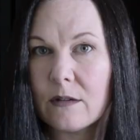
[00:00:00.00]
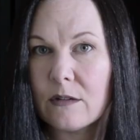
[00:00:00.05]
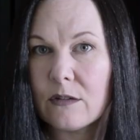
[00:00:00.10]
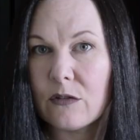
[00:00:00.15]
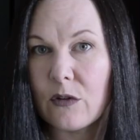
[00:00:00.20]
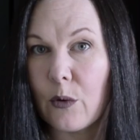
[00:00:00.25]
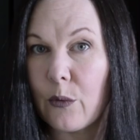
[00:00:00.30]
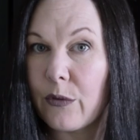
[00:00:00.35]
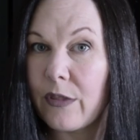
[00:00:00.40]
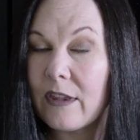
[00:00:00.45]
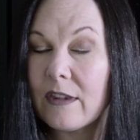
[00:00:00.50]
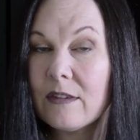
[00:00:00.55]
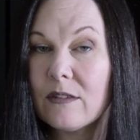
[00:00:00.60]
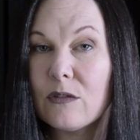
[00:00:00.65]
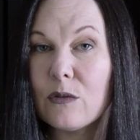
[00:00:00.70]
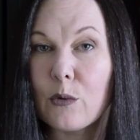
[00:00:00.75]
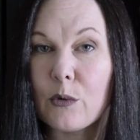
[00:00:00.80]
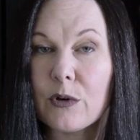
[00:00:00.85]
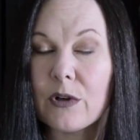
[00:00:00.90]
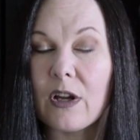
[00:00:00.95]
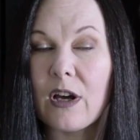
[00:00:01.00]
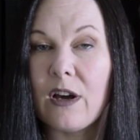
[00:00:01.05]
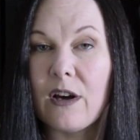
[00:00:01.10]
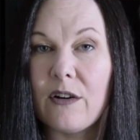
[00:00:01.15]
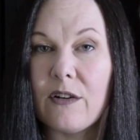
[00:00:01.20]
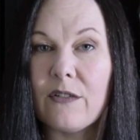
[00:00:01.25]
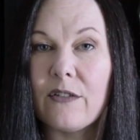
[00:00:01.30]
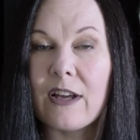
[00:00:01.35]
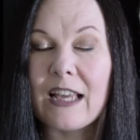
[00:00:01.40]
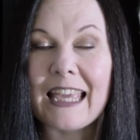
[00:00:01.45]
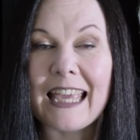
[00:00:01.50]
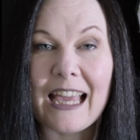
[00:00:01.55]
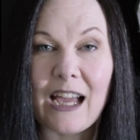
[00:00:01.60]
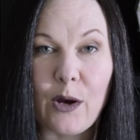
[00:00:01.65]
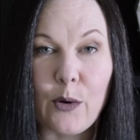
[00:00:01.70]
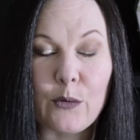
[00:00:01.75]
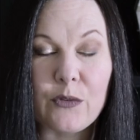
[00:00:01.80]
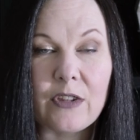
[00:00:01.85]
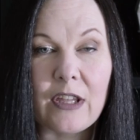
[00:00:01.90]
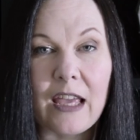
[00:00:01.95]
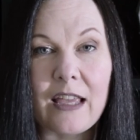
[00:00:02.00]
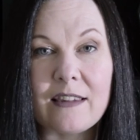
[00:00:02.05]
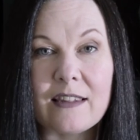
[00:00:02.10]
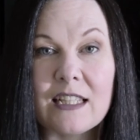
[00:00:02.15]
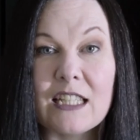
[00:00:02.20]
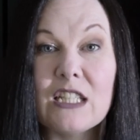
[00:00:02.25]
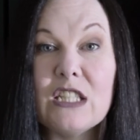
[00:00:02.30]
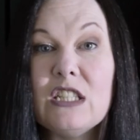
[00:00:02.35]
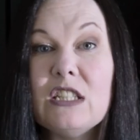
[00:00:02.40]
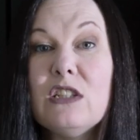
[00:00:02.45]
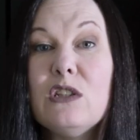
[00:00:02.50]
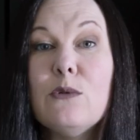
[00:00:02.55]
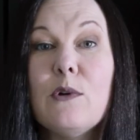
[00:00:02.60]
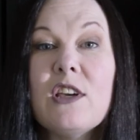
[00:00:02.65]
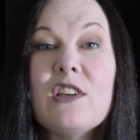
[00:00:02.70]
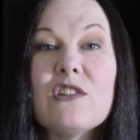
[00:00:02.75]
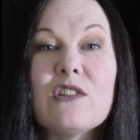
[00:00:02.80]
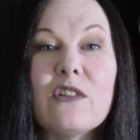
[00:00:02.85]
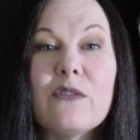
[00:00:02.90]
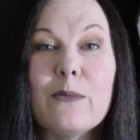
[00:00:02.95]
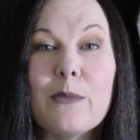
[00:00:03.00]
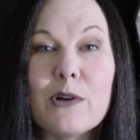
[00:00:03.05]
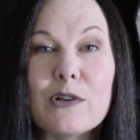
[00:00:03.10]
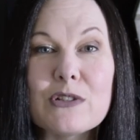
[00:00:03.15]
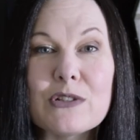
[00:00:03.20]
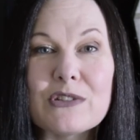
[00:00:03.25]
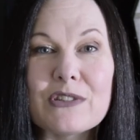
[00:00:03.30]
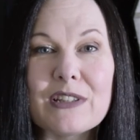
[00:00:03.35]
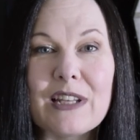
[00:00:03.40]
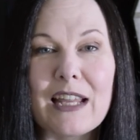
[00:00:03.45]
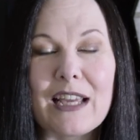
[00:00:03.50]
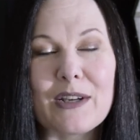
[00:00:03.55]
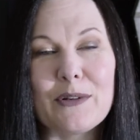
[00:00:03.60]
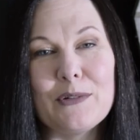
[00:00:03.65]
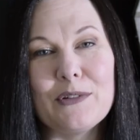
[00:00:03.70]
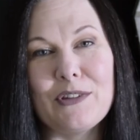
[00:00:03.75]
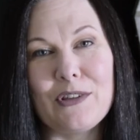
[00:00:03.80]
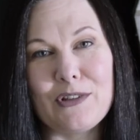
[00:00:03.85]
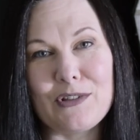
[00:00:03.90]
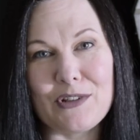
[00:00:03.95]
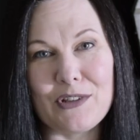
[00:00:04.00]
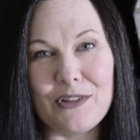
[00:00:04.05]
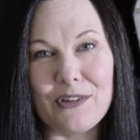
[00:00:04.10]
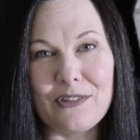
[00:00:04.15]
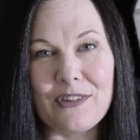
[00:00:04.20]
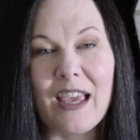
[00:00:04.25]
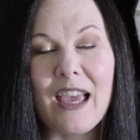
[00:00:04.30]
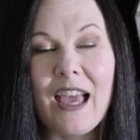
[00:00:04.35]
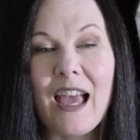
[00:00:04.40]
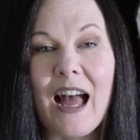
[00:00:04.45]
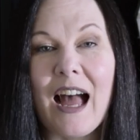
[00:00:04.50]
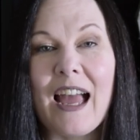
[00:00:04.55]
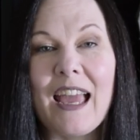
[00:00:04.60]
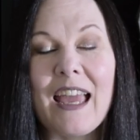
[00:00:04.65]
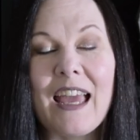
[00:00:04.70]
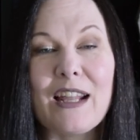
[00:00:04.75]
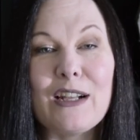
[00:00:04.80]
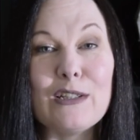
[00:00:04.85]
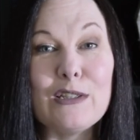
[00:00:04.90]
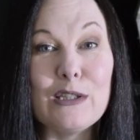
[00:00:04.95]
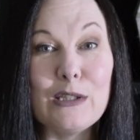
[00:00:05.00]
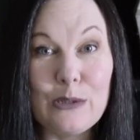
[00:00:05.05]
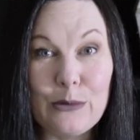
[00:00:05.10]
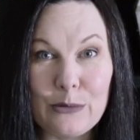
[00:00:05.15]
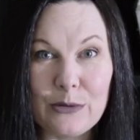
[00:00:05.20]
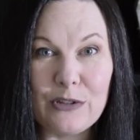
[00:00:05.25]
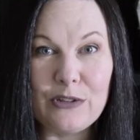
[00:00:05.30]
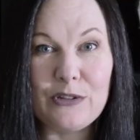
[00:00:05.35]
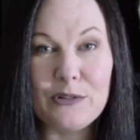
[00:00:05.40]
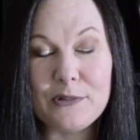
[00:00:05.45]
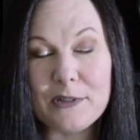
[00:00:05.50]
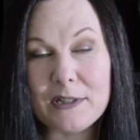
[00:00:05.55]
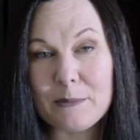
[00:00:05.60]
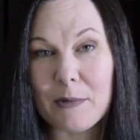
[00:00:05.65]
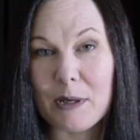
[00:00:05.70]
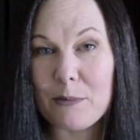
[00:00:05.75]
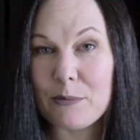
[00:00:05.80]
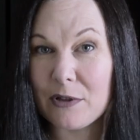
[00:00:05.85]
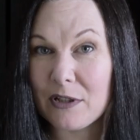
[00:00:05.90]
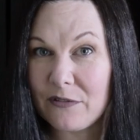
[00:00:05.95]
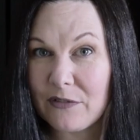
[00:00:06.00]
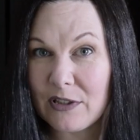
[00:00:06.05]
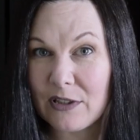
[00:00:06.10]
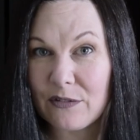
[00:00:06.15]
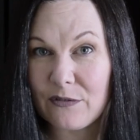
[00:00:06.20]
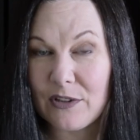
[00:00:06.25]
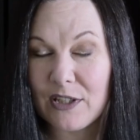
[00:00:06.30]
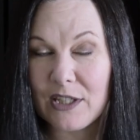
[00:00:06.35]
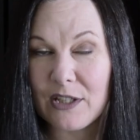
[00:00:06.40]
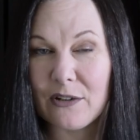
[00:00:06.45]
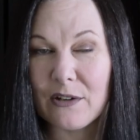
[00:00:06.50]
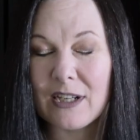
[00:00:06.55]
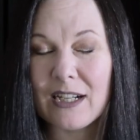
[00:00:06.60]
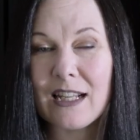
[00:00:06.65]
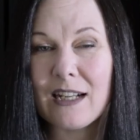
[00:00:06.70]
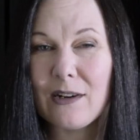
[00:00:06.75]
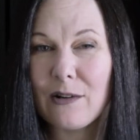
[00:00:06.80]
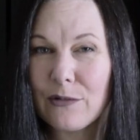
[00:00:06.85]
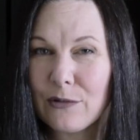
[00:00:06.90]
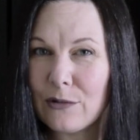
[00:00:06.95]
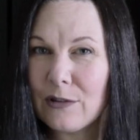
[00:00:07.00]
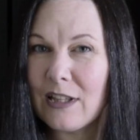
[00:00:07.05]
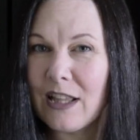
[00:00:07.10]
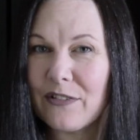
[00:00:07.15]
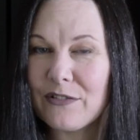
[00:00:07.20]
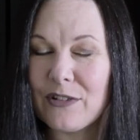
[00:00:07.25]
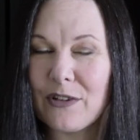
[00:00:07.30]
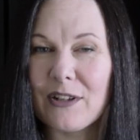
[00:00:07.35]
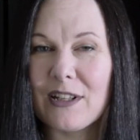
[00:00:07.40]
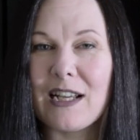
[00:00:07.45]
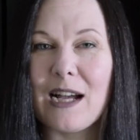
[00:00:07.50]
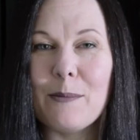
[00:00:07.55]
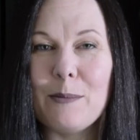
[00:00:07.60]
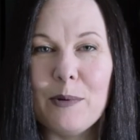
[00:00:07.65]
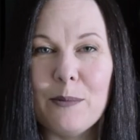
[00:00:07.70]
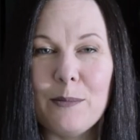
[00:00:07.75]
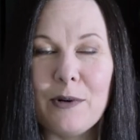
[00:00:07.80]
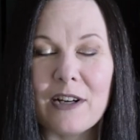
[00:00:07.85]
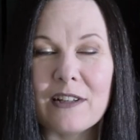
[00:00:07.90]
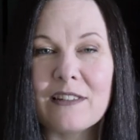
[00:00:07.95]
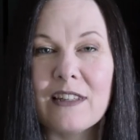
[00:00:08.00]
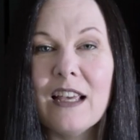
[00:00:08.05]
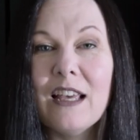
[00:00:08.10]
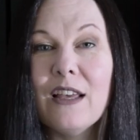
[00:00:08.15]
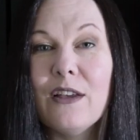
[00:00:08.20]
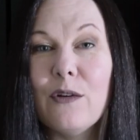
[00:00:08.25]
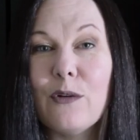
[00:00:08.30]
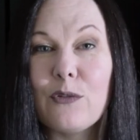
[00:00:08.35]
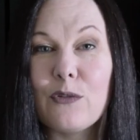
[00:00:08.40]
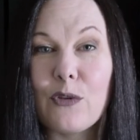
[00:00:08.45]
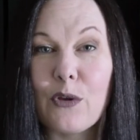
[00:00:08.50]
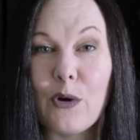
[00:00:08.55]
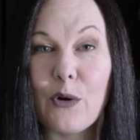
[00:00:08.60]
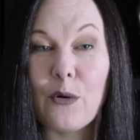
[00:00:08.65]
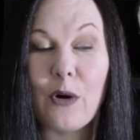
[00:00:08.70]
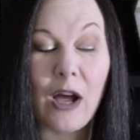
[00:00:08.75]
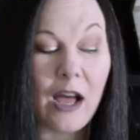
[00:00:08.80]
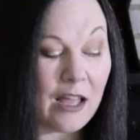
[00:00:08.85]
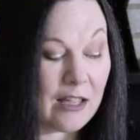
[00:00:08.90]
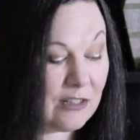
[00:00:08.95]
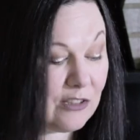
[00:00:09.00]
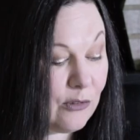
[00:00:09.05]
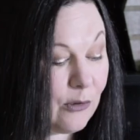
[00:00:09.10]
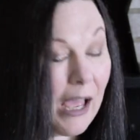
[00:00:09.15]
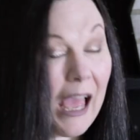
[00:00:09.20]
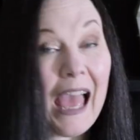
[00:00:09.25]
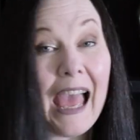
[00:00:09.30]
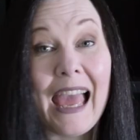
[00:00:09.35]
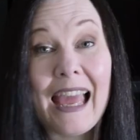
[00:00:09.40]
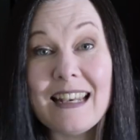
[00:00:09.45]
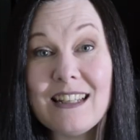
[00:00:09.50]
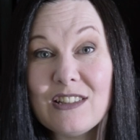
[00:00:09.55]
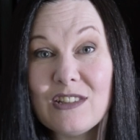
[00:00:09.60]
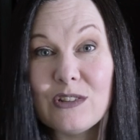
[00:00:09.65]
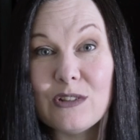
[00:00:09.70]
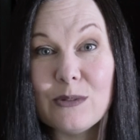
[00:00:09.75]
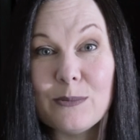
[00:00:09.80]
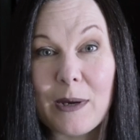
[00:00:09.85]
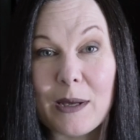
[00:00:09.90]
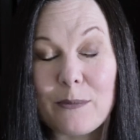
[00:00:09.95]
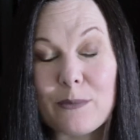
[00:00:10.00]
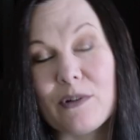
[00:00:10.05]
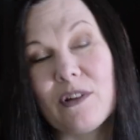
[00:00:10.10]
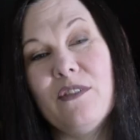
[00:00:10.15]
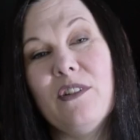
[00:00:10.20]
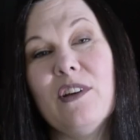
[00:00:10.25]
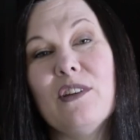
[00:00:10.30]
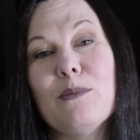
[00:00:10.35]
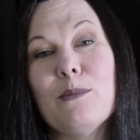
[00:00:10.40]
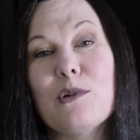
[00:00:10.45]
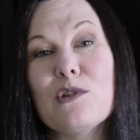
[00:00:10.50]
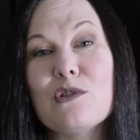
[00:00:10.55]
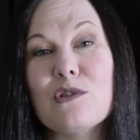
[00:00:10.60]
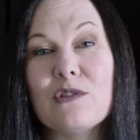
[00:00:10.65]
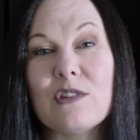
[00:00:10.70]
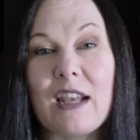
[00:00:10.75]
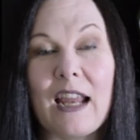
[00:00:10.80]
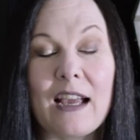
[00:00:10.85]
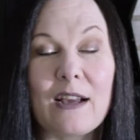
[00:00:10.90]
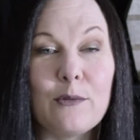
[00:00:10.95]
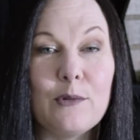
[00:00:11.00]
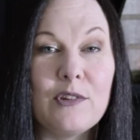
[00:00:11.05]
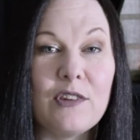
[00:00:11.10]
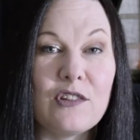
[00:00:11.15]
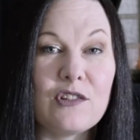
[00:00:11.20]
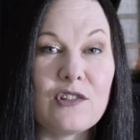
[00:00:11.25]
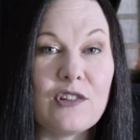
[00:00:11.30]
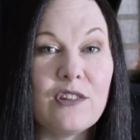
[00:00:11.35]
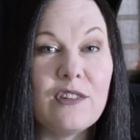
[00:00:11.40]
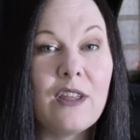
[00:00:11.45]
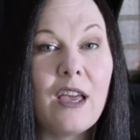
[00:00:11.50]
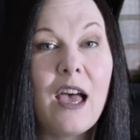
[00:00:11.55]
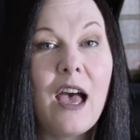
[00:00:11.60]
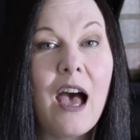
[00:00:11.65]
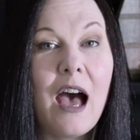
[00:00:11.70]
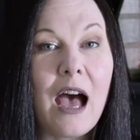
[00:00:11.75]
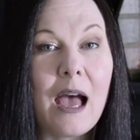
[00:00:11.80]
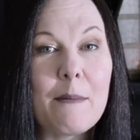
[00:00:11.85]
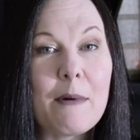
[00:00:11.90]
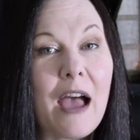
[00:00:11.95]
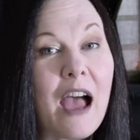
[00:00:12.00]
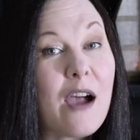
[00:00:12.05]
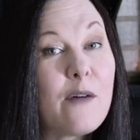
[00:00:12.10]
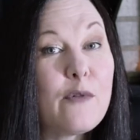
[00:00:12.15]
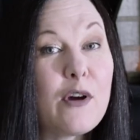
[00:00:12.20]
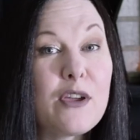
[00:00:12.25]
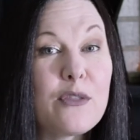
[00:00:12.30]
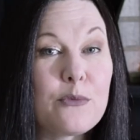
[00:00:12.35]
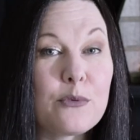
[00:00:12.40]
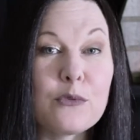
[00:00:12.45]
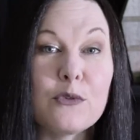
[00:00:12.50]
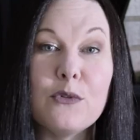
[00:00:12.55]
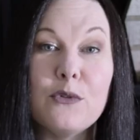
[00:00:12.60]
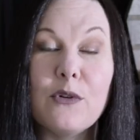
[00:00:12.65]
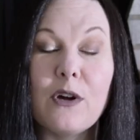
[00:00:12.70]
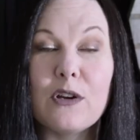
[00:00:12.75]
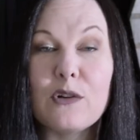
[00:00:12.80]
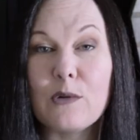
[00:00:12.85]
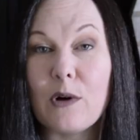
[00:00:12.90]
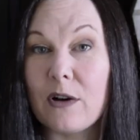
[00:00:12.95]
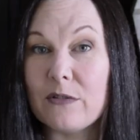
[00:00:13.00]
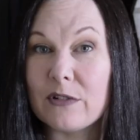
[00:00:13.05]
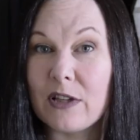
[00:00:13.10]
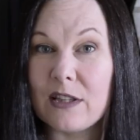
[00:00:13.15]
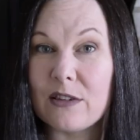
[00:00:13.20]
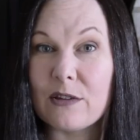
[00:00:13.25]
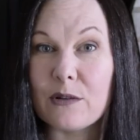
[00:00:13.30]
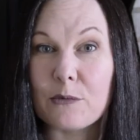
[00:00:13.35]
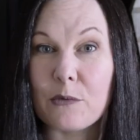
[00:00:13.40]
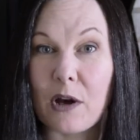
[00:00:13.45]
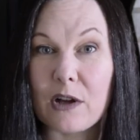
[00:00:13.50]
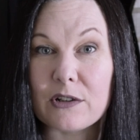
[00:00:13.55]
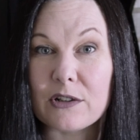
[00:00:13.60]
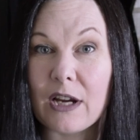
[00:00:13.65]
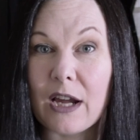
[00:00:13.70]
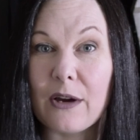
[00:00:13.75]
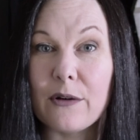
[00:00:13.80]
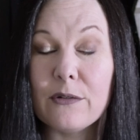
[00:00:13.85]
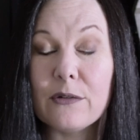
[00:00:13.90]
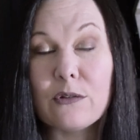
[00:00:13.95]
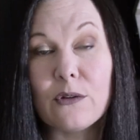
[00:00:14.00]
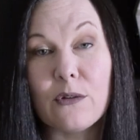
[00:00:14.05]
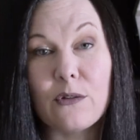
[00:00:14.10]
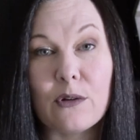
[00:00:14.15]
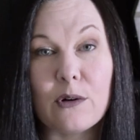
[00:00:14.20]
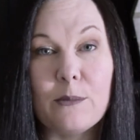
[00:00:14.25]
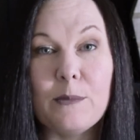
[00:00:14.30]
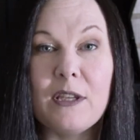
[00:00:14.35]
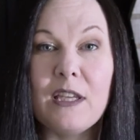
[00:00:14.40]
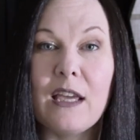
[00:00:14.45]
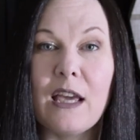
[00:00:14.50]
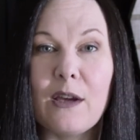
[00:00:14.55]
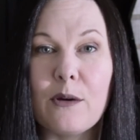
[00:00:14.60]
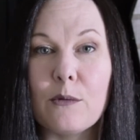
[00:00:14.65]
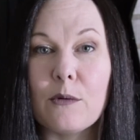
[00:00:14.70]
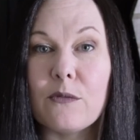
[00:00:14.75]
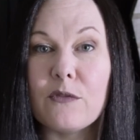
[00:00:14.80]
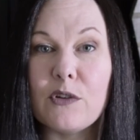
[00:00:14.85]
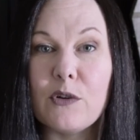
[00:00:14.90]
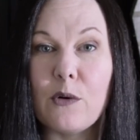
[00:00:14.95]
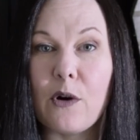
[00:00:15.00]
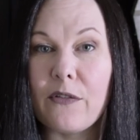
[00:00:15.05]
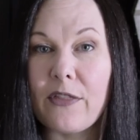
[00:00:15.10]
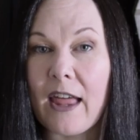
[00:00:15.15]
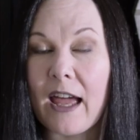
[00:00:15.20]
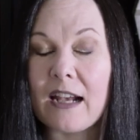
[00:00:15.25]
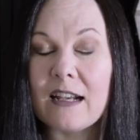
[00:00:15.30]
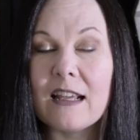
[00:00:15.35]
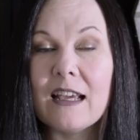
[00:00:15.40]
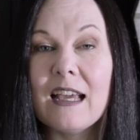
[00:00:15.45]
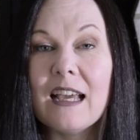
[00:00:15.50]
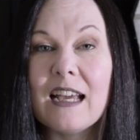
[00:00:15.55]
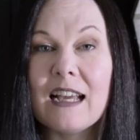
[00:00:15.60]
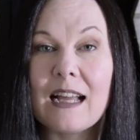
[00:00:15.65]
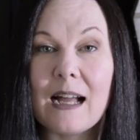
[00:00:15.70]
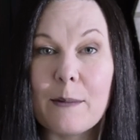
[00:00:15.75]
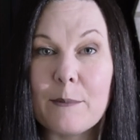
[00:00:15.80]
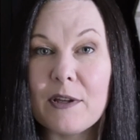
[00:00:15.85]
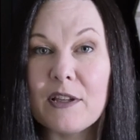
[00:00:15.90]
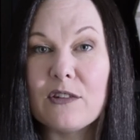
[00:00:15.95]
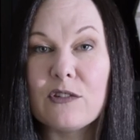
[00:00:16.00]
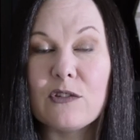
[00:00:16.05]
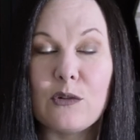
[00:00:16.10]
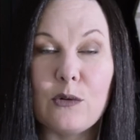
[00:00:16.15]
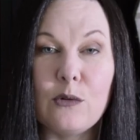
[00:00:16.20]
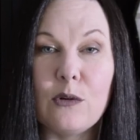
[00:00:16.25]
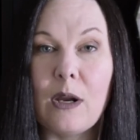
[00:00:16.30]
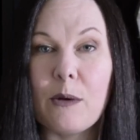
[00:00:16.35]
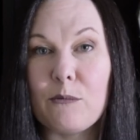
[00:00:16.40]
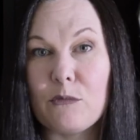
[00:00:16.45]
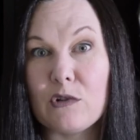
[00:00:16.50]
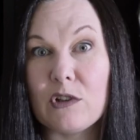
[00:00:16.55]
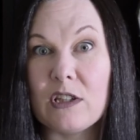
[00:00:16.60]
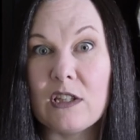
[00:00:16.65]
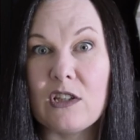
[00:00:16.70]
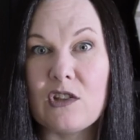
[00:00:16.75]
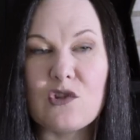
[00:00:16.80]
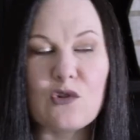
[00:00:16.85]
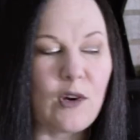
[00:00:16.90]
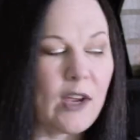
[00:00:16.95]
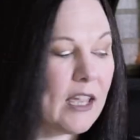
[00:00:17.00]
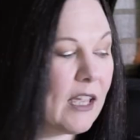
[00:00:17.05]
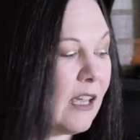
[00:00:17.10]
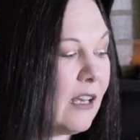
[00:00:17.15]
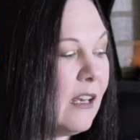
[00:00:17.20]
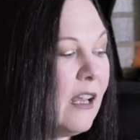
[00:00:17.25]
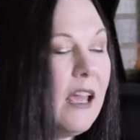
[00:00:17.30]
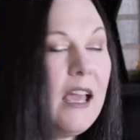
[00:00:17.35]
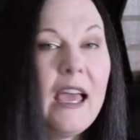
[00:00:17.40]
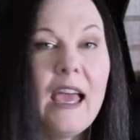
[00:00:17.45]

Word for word: So this sort of counts as a continuation of mergers and acquisitions. I had alluded to my previous video and I'd also left out a couple books. So to add to my previous mergers and acquisitions, I'm halfway through 12 Nights at Rotter House, so there'll be a review on that coming soon. I'm really enjoying it.